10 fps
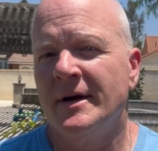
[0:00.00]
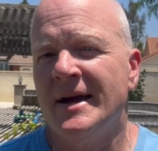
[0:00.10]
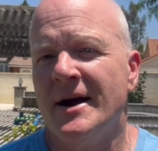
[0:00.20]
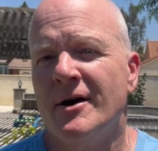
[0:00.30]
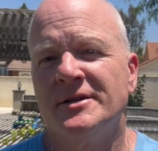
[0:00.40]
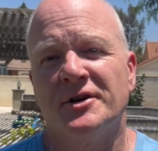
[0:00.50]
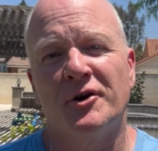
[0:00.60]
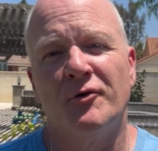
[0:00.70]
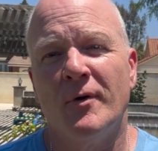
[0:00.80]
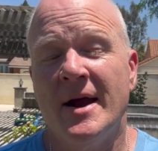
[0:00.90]
Carrots are
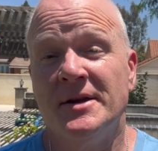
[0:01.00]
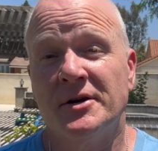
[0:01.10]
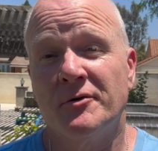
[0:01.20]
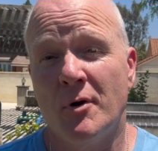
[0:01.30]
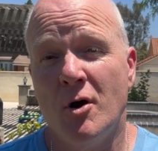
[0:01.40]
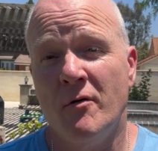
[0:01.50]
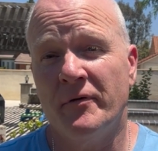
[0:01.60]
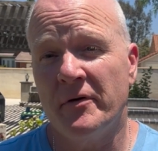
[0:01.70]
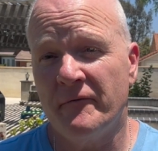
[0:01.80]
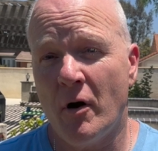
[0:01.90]
great to grow
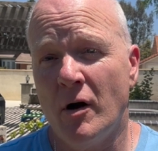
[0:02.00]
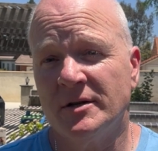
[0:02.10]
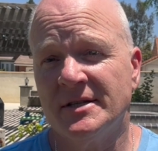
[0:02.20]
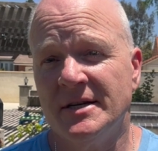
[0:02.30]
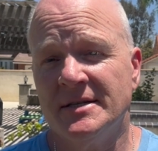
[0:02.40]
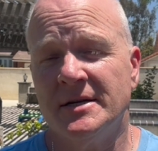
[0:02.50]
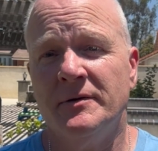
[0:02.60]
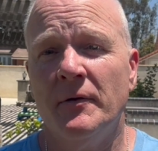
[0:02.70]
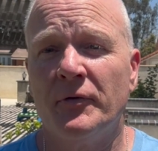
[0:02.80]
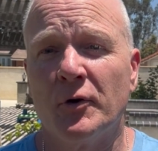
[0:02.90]
for the fall
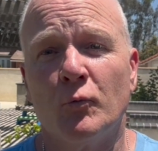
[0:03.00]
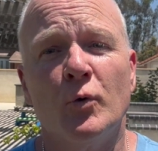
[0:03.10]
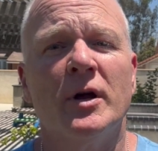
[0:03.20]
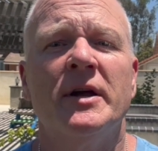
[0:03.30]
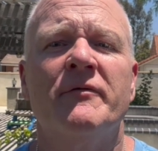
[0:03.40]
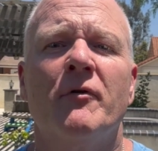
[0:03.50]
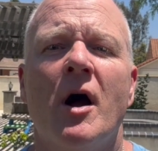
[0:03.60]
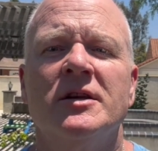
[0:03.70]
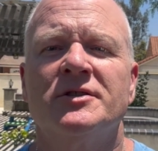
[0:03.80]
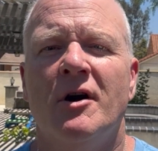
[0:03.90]
season. They're really
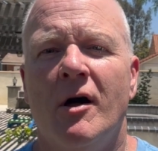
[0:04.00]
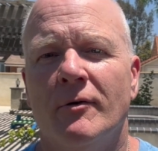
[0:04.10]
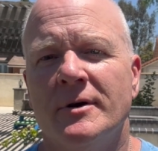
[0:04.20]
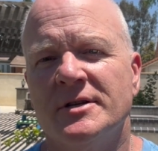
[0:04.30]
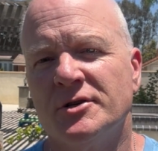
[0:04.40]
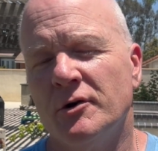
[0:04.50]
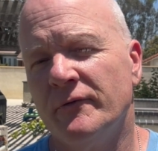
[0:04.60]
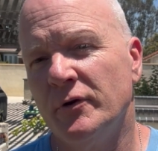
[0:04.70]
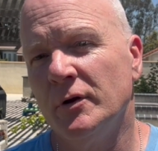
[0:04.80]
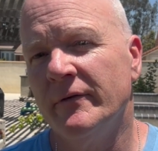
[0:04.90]
frost tolerant, so
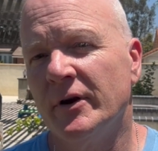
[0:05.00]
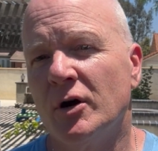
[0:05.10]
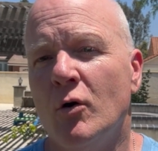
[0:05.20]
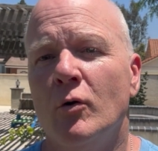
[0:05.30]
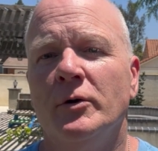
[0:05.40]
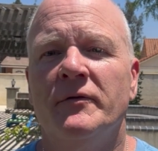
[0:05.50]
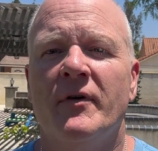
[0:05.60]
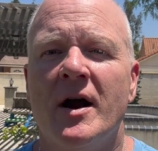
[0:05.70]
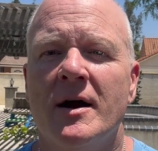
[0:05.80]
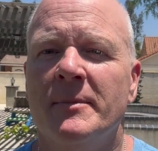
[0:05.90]
if you live in a cold
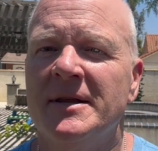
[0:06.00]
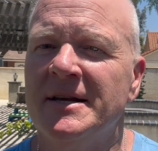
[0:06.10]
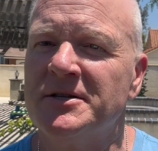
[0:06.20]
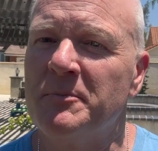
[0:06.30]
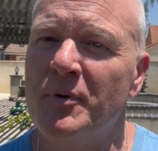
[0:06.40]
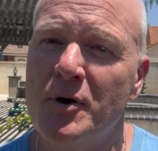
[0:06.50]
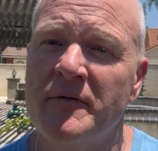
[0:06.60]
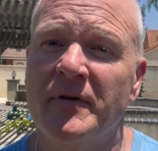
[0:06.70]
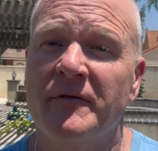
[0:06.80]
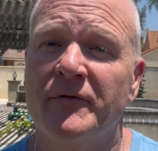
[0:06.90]
environment, these are
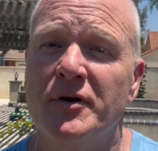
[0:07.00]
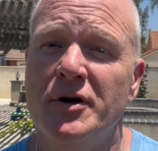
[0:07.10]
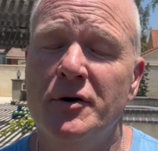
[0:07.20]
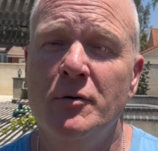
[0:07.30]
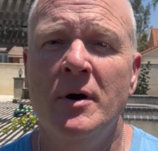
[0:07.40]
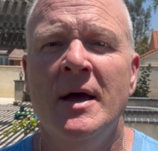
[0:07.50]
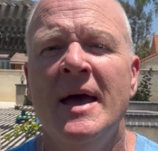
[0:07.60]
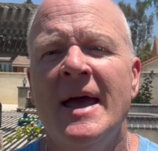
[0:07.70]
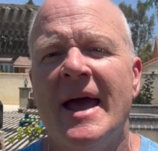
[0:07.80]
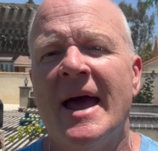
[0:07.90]
perfect for you.
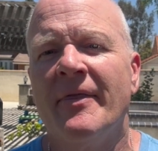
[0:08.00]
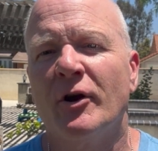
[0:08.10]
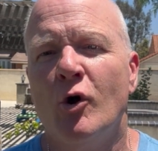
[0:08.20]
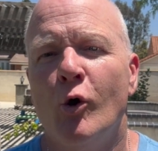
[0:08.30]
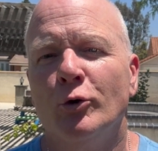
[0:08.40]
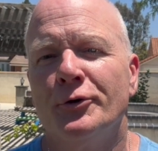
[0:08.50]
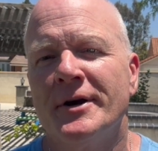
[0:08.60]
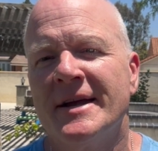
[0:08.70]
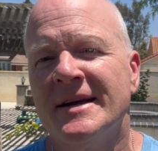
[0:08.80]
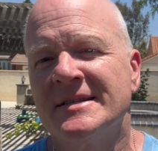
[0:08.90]
And the colder
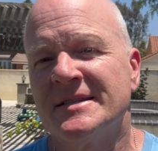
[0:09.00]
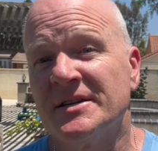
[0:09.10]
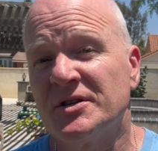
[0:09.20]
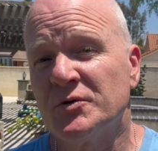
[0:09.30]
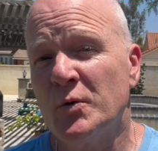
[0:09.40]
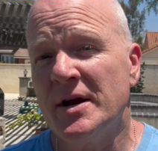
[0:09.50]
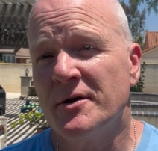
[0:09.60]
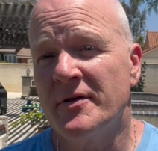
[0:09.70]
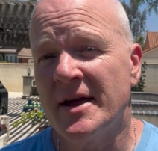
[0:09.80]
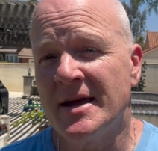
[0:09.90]
it gets, the
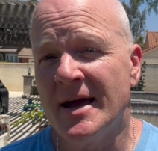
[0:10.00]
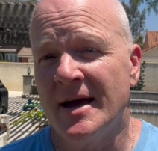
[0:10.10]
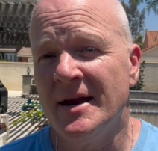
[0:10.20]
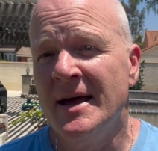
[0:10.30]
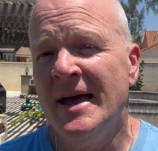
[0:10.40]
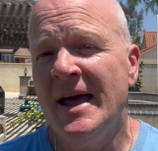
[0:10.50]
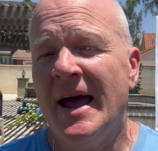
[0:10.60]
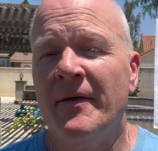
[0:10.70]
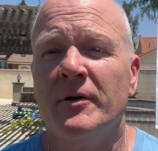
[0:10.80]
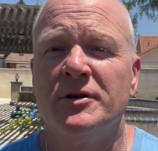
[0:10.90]
sweeter they get.
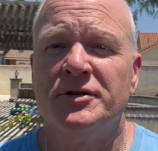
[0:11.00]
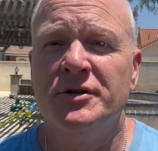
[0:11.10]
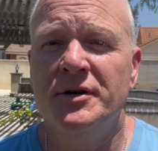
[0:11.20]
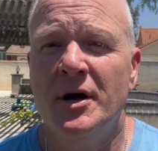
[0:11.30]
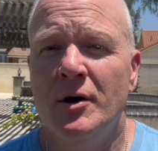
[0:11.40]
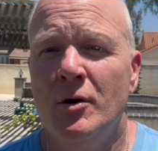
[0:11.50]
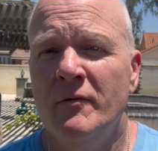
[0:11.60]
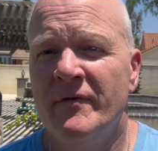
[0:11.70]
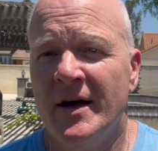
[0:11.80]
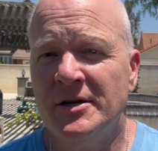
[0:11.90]
And there's no
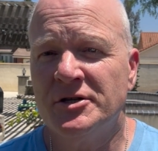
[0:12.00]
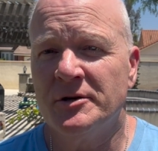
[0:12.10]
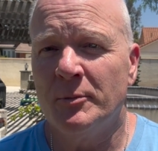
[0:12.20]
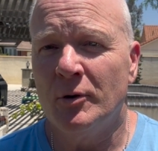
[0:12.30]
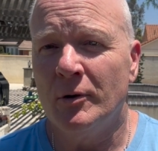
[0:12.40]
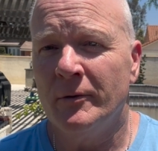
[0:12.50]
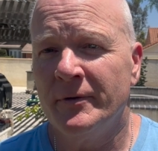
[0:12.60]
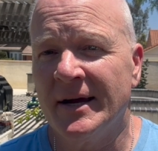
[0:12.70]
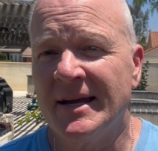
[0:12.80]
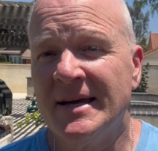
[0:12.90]
vegetable
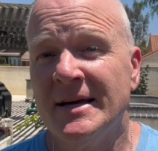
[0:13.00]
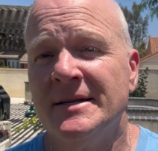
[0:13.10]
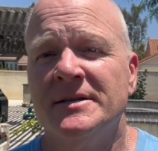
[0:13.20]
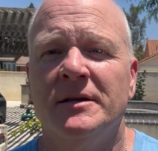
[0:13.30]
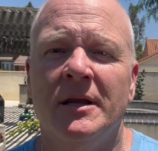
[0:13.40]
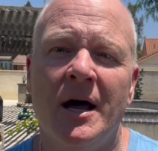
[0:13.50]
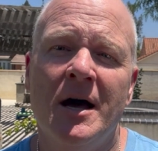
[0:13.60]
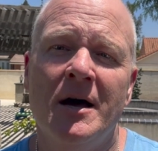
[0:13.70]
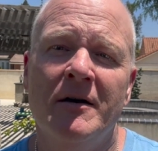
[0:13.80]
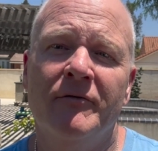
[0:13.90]
that kids
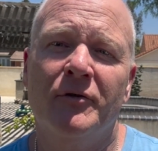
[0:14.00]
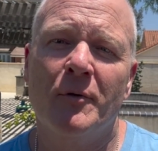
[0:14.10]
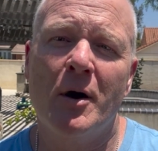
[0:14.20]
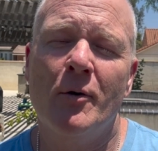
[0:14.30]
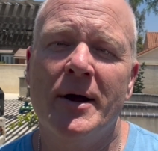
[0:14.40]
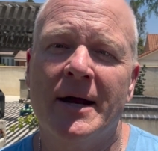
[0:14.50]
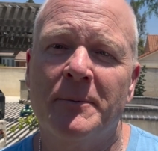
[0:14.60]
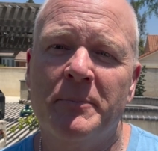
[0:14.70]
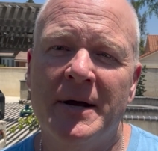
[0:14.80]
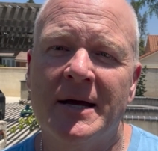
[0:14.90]
love growing
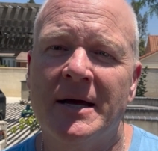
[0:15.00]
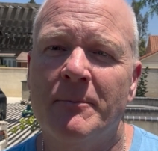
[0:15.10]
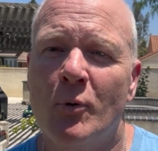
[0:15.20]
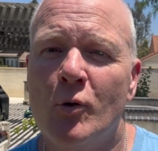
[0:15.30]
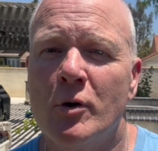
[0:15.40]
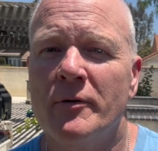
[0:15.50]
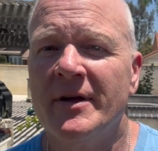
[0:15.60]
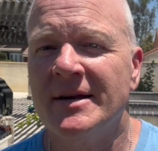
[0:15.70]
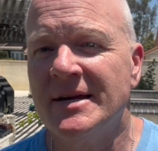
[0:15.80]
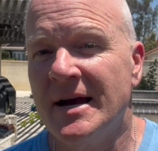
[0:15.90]
and picking more
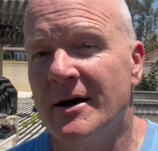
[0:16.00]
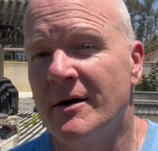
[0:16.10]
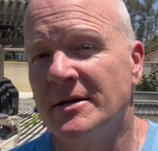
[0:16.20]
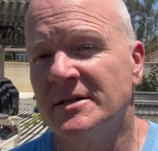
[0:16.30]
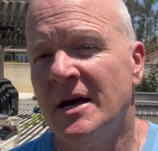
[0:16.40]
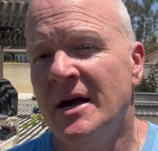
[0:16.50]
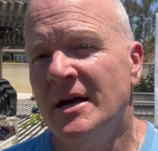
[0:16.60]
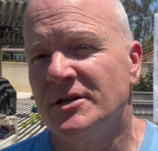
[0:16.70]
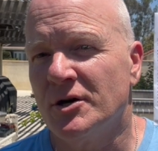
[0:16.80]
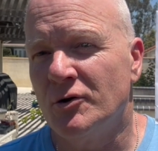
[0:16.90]
than carrots.
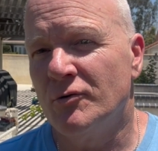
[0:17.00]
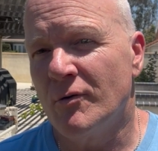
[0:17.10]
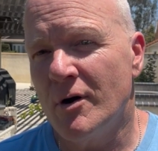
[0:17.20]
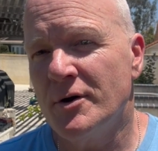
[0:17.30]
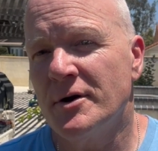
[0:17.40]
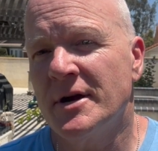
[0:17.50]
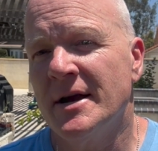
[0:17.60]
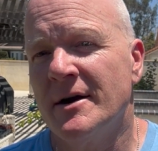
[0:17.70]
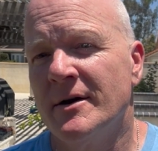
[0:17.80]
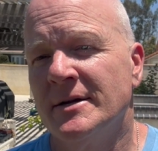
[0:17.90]
So grow your
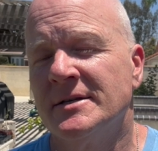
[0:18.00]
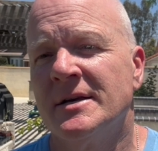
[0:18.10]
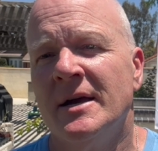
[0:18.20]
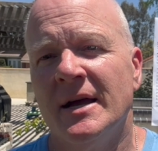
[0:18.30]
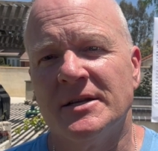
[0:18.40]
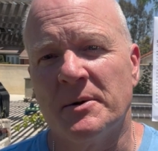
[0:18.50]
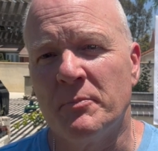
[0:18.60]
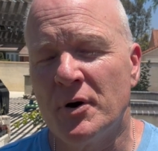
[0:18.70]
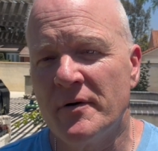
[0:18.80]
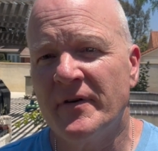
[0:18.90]
carrots. It's a
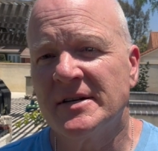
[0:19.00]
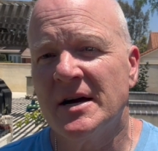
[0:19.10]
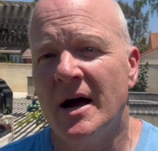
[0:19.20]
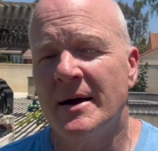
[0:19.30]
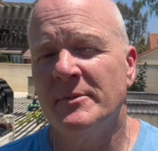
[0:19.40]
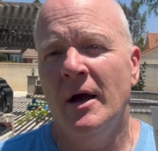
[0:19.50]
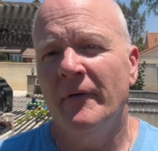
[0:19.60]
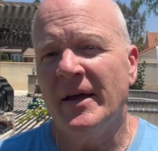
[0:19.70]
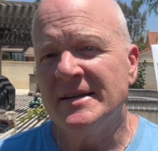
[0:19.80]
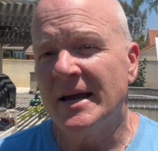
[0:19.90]
perfect time.
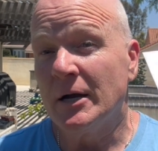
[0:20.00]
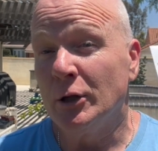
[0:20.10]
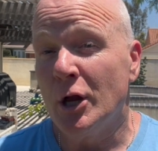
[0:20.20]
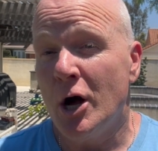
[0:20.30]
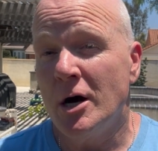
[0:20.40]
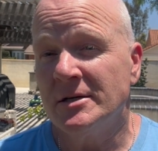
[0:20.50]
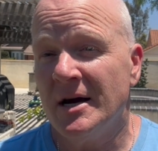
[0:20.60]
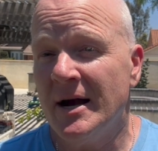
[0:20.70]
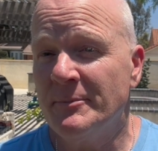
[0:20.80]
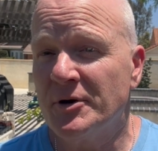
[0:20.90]
They take a long
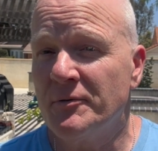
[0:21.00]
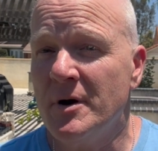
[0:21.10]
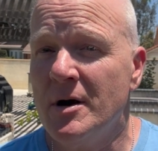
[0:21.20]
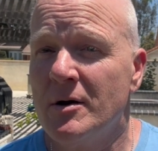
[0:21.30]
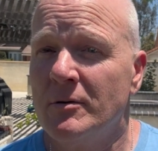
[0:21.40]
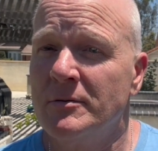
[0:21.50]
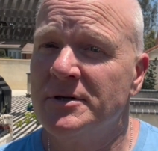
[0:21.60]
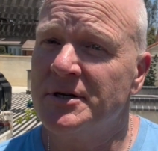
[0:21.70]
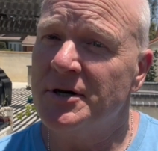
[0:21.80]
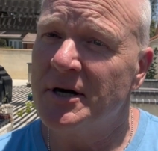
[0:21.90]
time to grow,
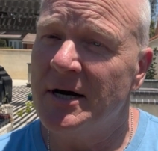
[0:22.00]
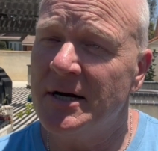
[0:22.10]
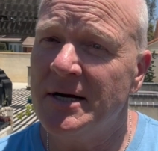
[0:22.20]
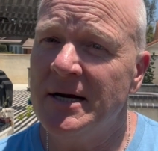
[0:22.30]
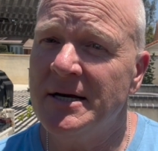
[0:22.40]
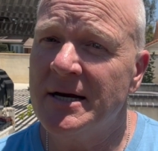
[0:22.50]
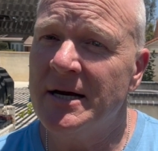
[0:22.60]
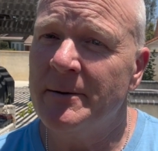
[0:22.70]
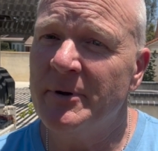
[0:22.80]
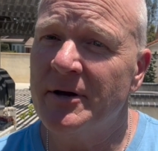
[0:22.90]
so you're gonna need to get
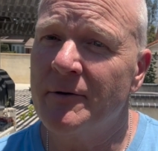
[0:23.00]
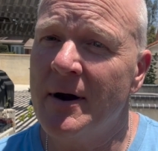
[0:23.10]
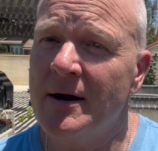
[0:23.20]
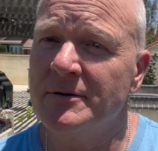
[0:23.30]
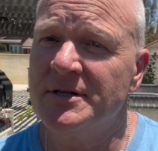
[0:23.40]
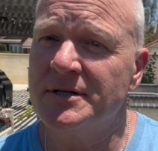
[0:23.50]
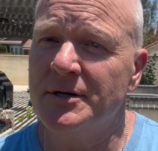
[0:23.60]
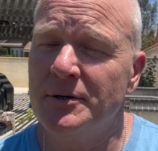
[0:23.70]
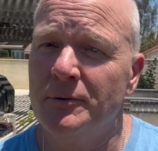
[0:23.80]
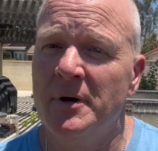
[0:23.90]
them in the ground
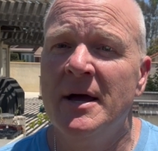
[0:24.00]
soon.